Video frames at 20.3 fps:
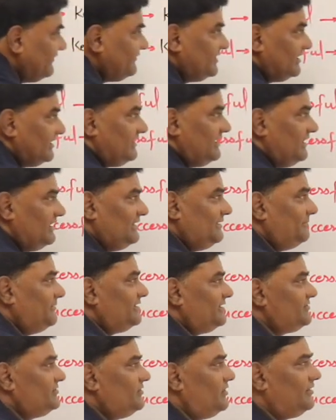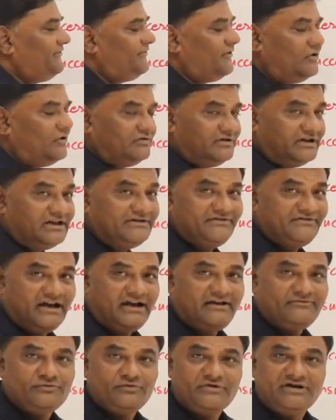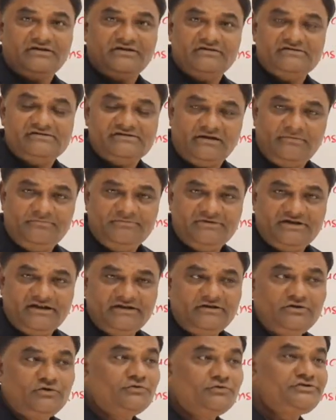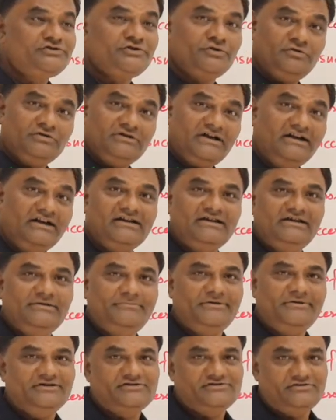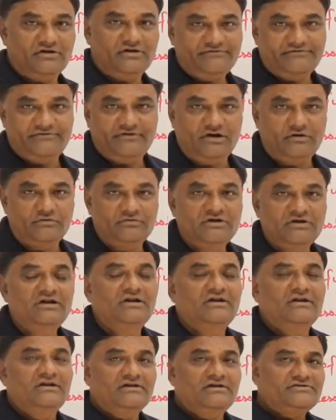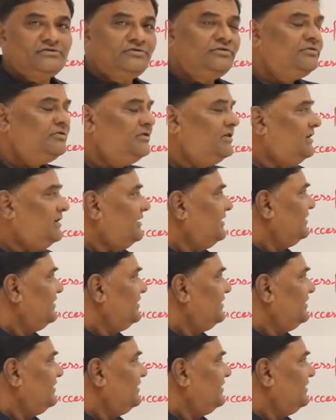if the key element is not found, then we have to return something to show that element is not found. So